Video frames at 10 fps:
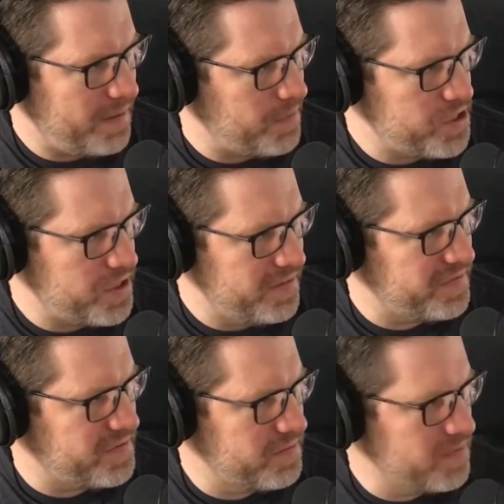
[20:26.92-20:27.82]
8-hour
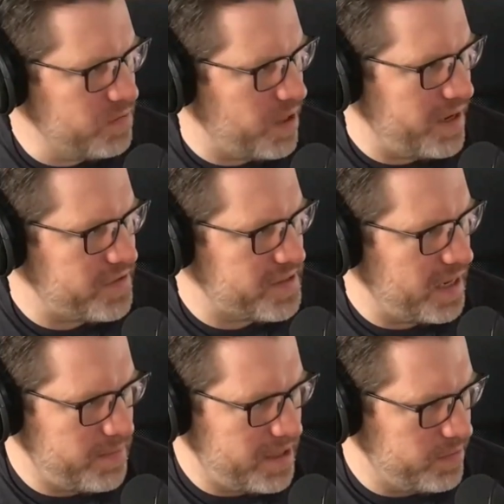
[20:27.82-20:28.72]
shift, whatever
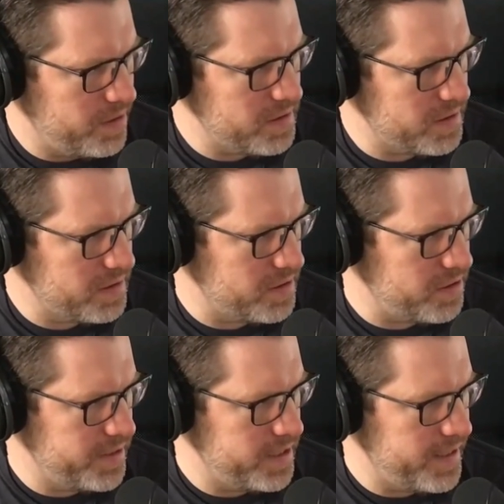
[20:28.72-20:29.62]
time that was
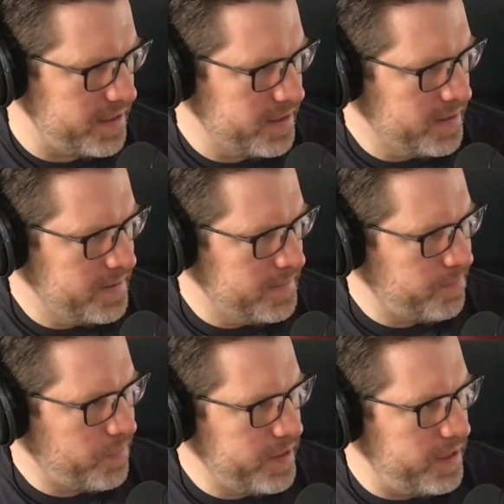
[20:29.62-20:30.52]
during the day,
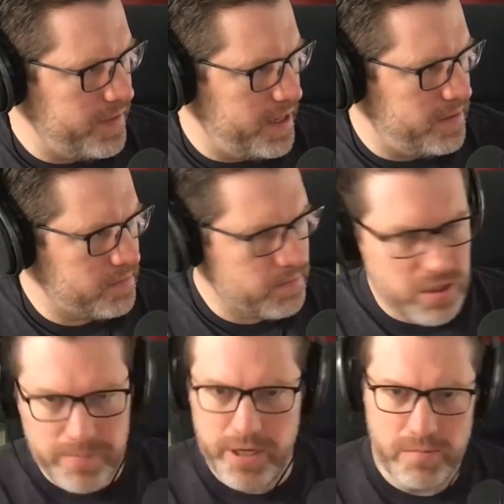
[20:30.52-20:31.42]
and then
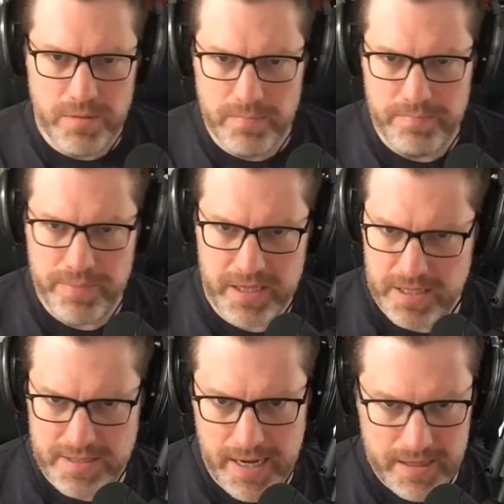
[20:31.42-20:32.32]
coming home and
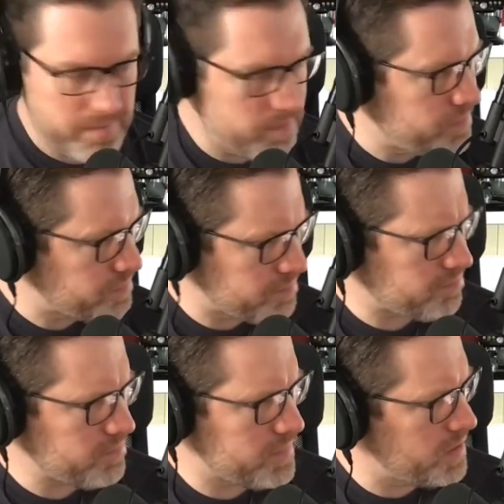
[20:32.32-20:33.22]
being a dad.
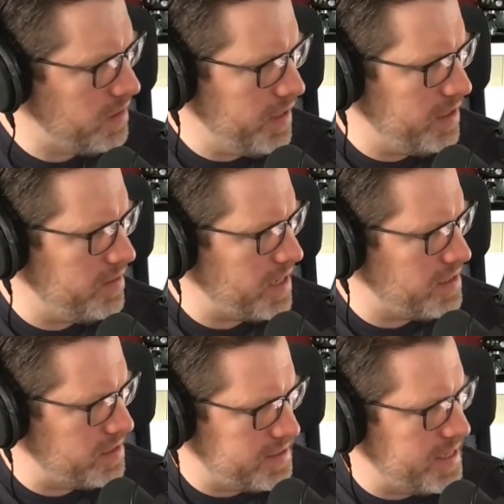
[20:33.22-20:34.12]
Then at
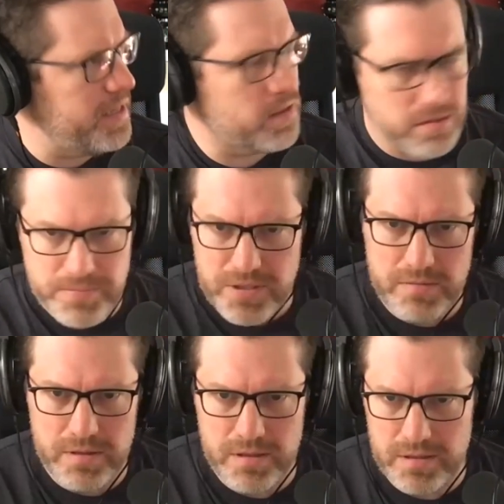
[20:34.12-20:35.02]
the end of the day, I'd go up
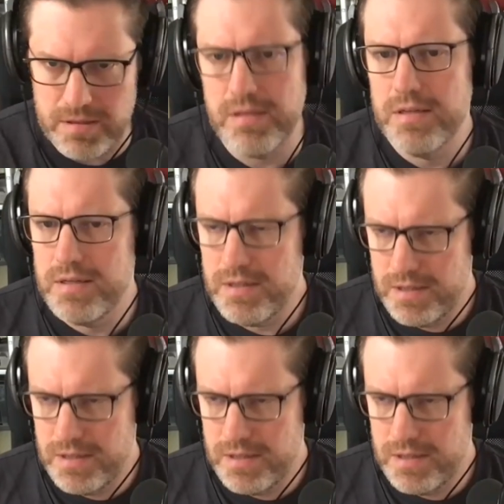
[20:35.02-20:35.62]
to